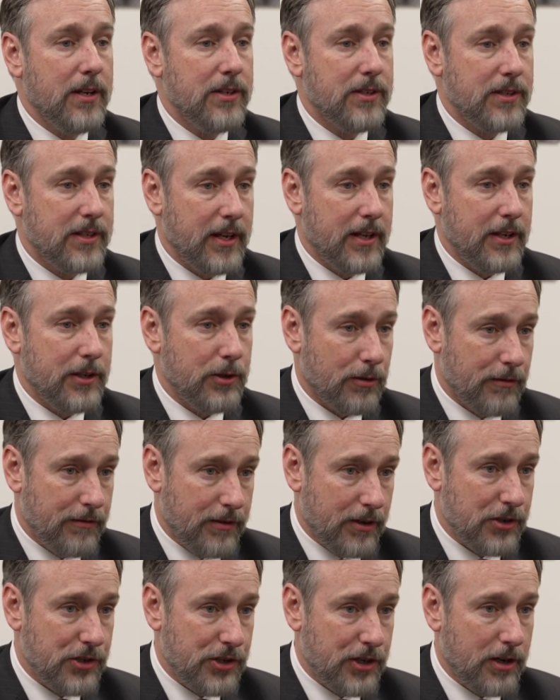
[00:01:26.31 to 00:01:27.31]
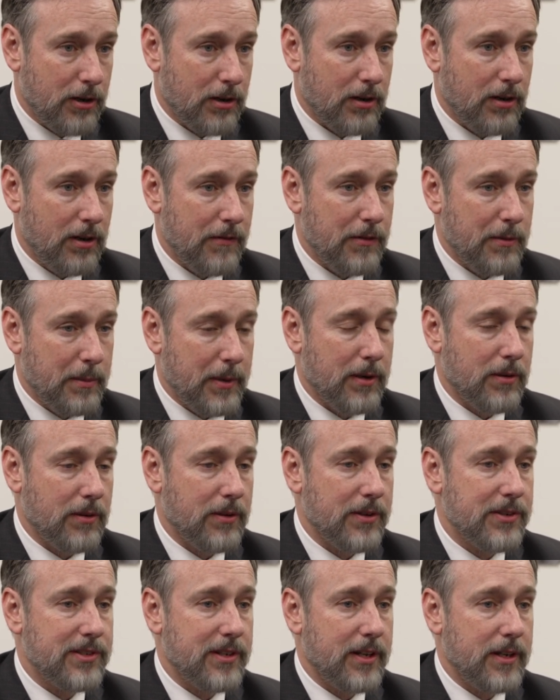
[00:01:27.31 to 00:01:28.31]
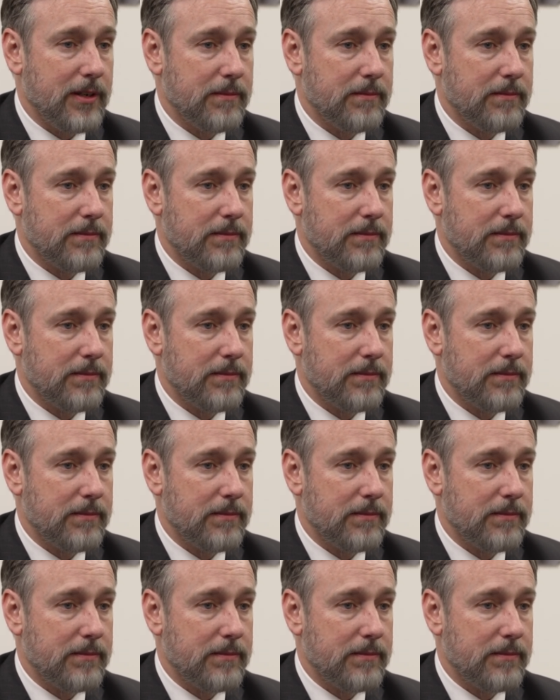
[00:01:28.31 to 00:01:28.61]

to get your fair share of the marital estate.